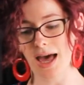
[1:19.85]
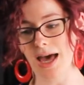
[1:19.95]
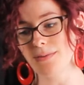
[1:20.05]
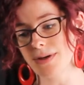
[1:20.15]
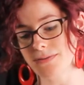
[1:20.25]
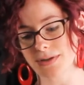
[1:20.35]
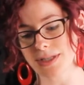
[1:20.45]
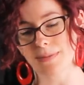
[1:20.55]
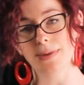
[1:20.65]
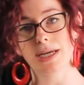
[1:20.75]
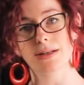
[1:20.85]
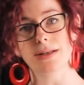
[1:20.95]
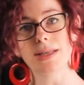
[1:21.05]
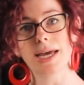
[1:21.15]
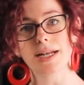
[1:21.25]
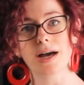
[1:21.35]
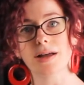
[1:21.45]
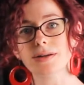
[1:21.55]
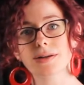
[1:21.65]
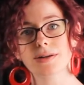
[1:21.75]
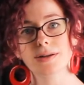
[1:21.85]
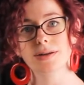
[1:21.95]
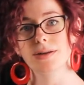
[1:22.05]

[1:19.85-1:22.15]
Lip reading: I went for something light colored.